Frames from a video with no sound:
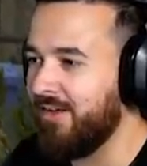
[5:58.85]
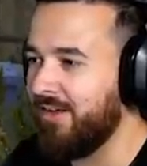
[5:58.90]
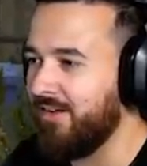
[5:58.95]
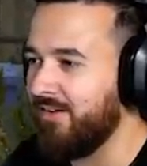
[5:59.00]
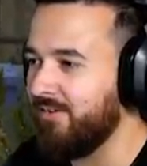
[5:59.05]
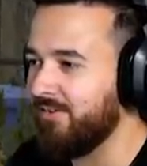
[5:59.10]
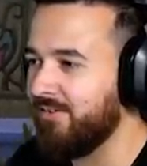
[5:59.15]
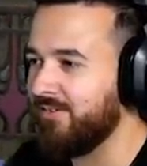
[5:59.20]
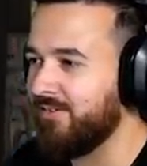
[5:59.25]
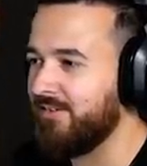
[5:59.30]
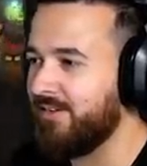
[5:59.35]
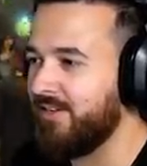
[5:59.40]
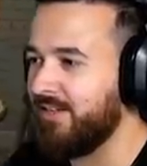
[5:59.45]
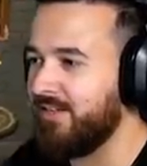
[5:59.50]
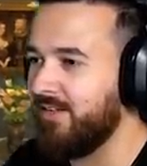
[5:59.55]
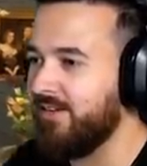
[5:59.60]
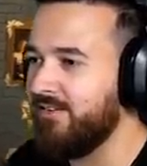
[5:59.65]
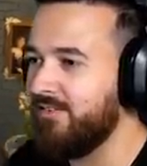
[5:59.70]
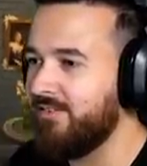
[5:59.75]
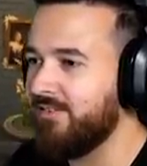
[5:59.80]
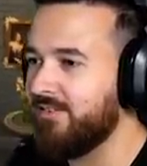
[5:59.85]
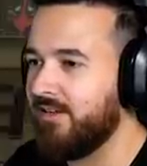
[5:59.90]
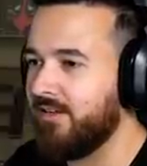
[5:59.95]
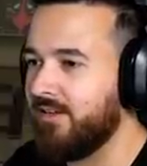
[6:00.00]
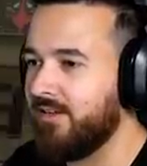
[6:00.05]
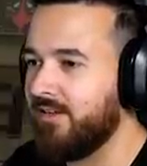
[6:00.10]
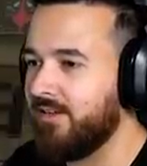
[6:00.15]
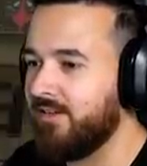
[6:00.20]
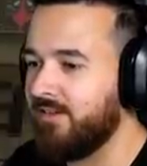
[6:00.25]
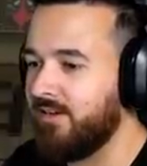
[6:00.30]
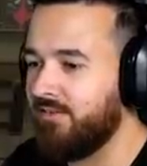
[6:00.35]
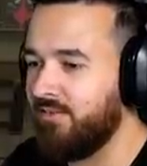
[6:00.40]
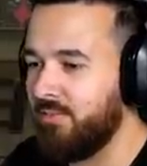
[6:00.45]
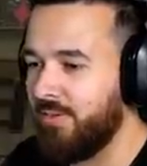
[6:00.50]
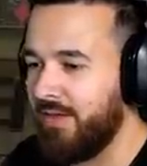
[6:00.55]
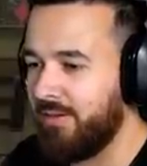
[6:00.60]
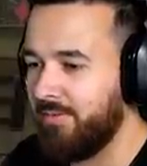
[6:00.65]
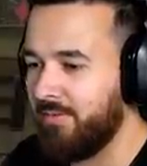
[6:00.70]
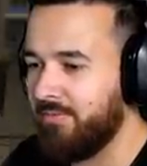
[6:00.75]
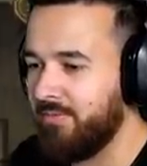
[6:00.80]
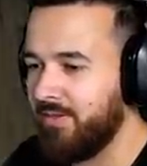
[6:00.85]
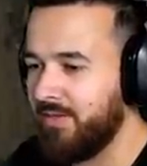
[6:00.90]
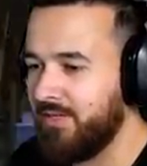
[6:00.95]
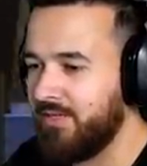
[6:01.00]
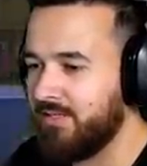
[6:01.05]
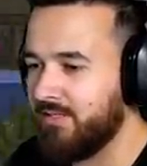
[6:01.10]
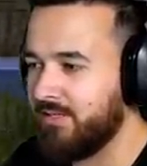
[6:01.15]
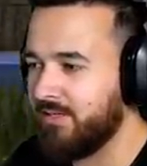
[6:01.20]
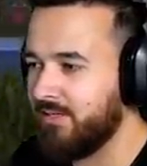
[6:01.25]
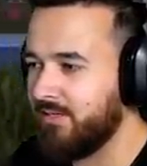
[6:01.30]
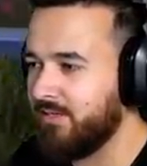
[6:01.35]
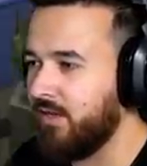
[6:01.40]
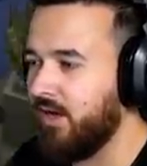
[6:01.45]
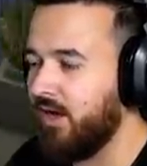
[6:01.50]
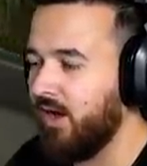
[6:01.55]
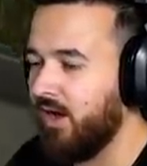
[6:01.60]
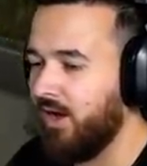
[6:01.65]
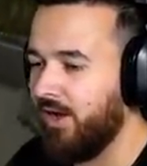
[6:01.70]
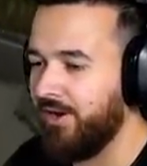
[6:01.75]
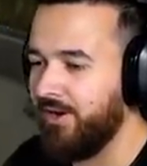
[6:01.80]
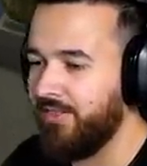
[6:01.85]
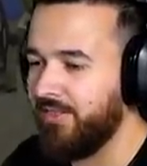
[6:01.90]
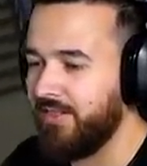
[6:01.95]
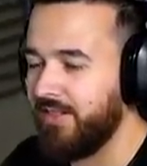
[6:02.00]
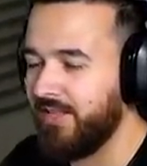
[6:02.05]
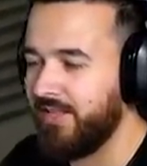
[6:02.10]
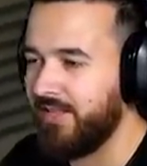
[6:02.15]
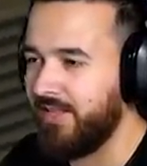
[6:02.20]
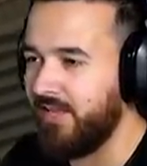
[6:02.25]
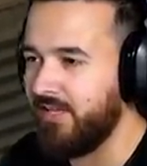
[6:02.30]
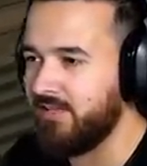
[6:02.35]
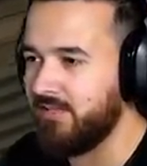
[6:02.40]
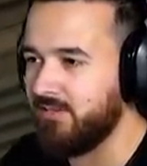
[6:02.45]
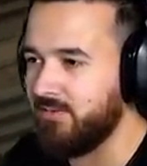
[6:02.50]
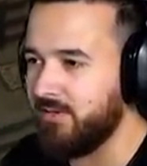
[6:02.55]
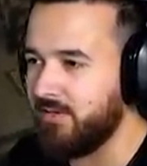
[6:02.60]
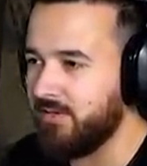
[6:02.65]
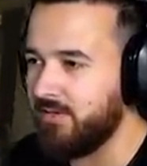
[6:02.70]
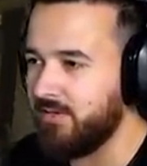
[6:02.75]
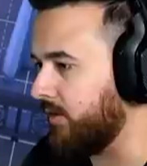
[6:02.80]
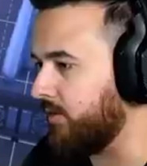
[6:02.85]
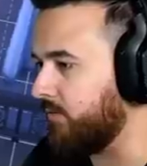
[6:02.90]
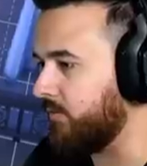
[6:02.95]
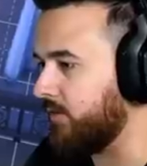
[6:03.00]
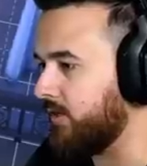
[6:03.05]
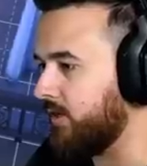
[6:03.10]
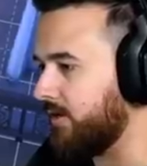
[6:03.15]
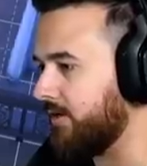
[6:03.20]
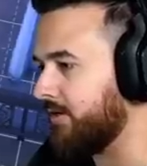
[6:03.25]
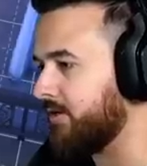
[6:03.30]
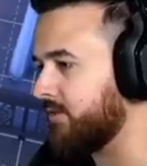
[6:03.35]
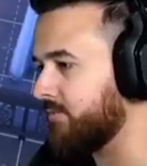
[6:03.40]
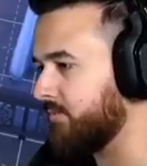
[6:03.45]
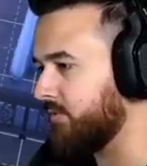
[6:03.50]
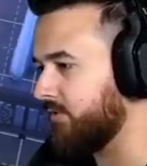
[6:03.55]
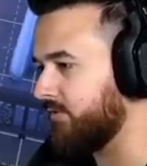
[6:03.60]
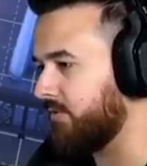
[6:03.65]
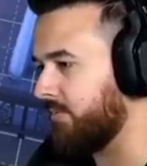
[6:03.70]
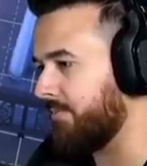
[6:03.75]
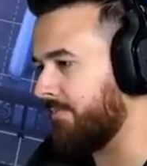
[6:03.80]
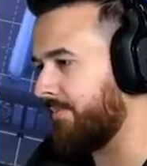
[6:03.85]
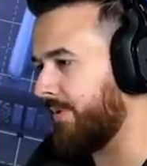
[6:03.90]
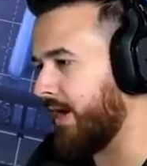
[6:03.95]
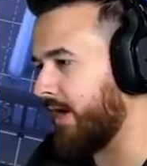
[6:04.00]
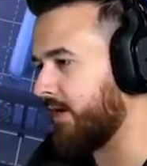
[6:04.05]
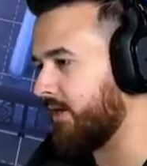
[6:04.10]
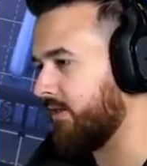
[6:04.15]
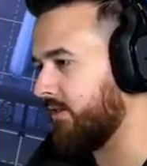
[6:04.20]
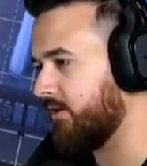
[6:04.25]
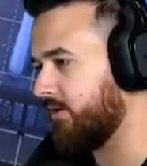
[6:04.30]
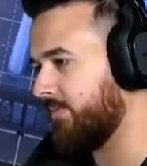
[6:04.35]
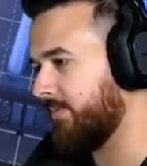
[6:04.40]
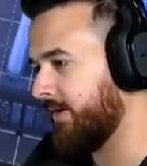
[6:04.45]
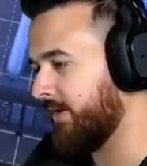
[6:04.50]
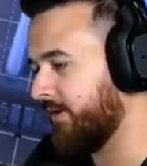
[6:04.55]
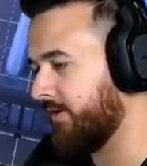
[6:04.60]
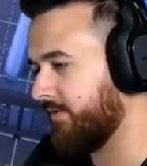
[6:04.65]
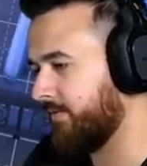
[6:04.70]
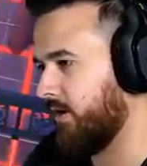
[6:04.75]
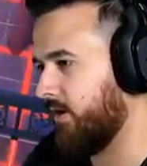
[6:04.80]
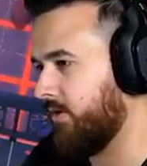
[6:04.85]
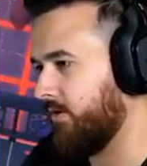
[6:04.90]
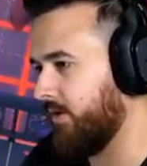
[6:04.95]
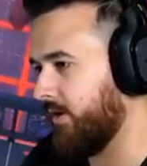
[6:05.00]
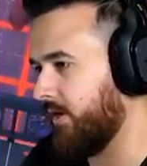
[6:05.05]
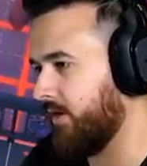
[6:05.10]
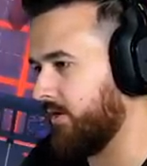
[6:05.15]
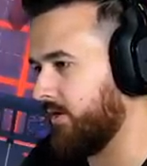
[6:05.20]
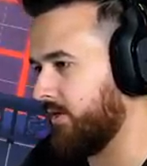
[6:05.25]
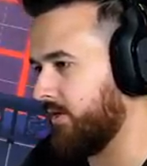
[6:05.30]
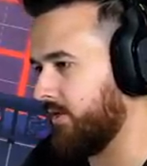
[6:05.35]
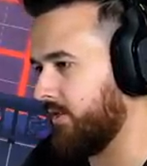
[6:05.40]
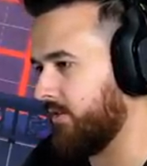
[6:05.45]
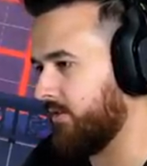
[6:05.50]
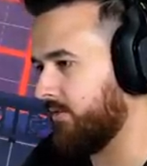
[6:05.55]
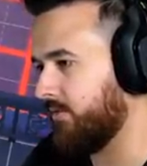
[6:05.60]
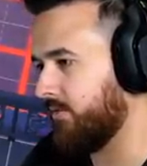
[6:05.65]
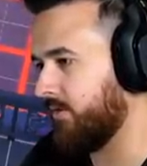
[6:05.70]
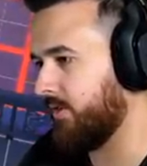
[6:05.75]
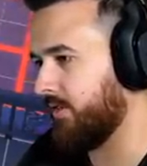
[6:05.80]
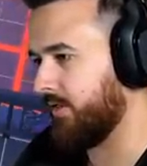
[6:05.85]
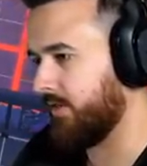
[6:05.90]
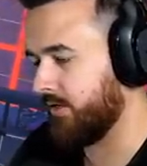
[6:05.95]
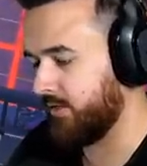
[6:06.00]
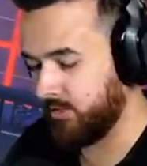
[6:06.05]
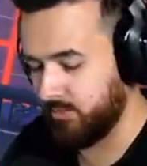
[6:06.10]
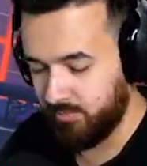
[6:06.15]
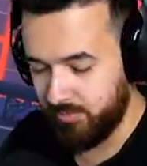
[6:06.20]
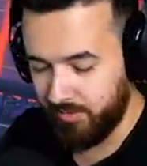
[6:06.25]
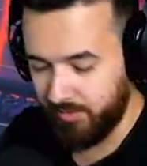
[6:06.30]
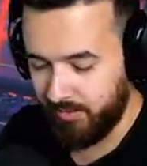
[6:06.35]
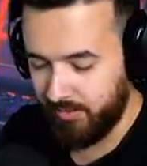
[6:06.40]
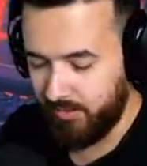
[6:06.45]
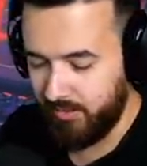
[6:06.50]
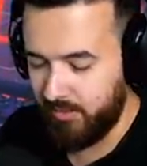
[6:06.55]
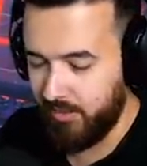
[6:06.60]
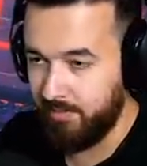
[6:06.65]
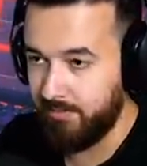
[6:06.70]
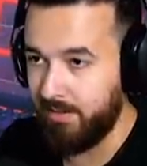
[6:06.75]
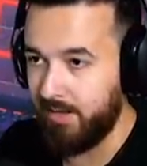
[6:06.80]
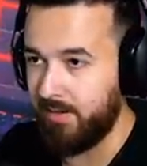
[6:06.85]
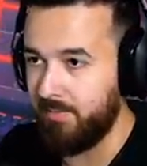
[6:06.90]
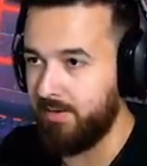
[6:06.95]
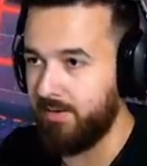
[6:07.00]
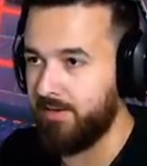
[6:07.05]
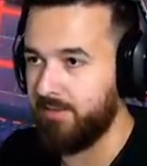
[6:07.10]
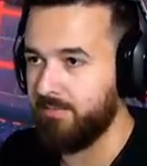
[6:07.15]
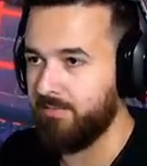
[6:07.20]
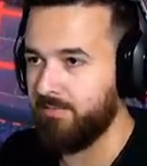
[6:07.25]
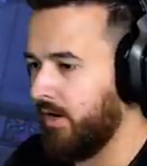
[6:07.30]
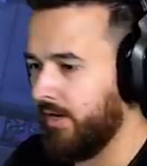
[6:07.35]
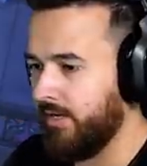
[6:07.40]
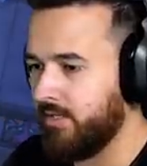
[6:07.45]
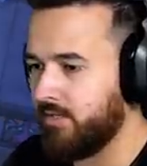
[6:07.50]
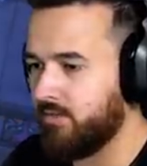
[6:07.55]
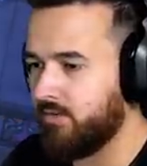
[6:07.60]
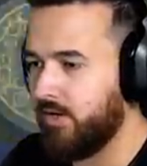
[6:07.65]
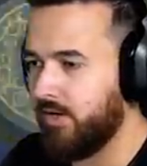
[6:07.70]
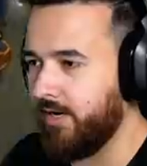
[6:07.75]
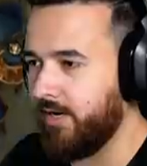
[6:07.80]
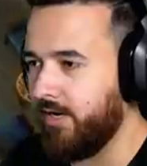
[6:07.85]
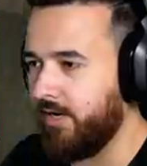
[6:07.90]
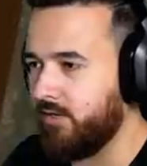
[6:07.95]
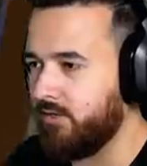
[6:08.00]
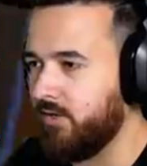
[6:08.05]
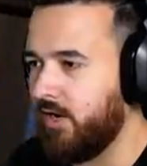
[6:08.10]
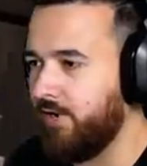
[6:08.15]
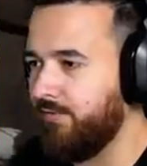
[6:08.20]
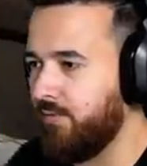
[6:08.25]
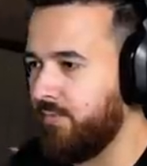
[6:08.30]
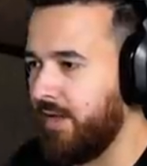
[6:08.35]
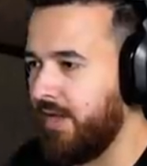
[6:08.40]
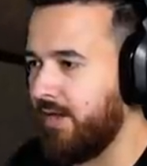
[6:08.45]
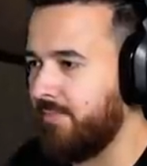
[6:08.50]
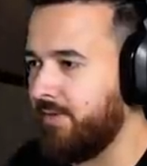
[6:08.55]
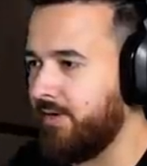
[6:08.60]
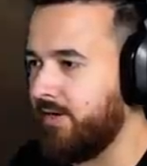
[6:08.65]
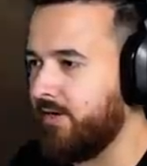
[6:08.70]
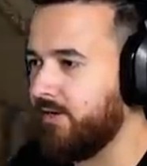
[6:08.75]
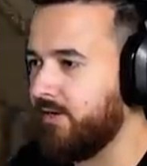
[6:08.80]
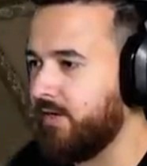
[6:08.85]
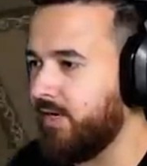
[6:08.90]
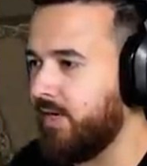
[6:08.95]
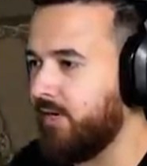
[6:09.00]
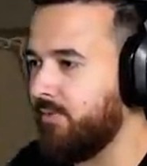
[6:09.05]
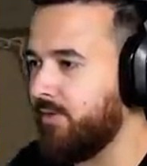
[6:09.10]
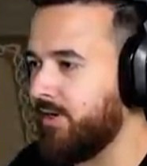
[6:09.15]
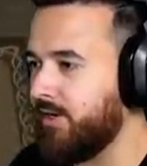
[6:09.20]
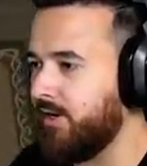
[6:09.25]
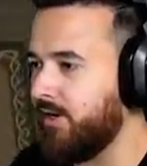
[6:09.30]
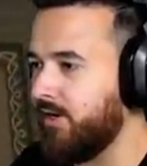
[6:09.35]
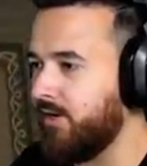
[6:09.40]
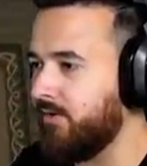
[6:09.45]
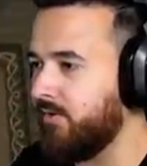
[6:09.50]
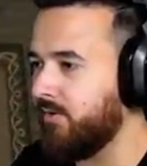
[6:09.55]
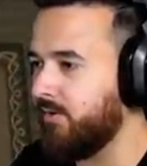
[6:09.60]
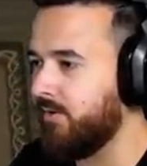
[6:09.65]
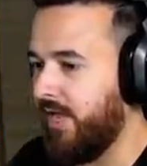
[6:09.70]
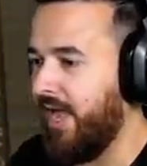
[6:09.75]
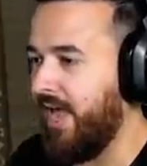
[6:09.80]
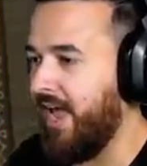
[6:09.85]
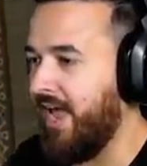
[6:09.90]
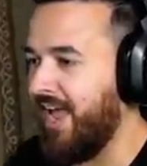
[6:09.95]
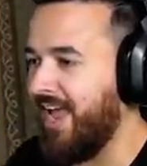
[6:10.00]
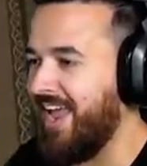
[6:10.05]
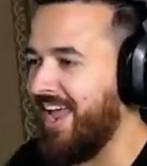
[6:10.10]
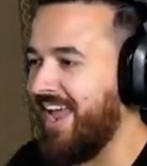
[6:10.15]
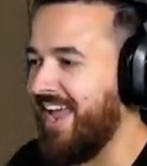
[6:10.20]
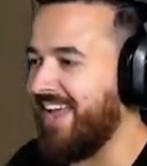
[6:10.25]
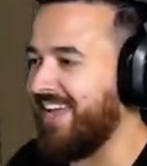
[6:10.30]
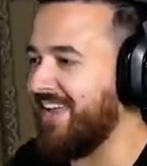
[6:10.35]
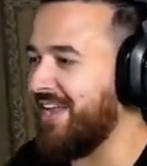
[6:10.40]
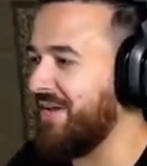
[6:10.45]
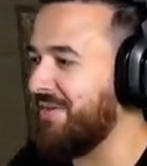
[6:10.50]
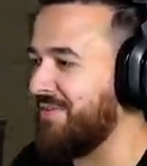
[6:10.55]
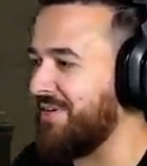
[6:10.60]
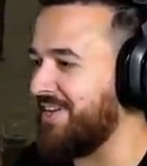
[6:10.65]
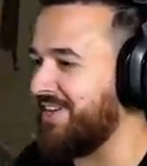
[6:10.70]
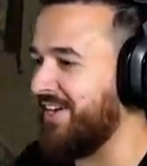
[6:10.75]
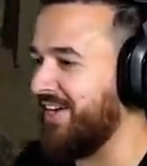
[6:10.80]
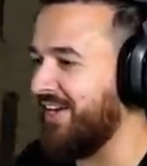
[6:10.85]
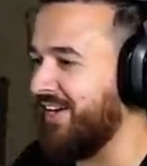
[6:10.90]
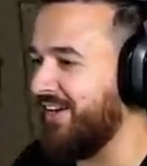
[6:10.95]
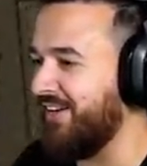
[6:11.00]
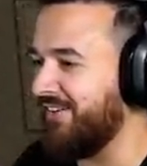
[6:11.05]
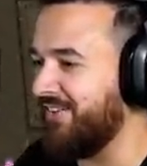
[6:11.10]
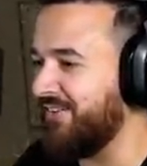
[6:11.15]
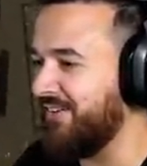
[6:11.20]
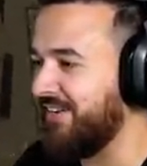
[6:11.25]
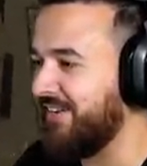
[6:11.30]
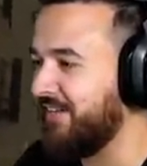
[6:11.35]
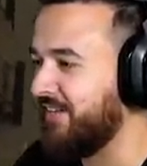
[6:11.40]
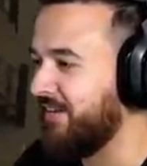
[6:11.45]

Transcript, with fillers: Oh, hello. Uh, try for baby, please. Oh, I don't think they can get to think we need to just move it back a little bit. Oh yeah, yeah. I think it needs to be like here maybe. All right, let's try again. Try for baby. Here we go. Yeah, here we go.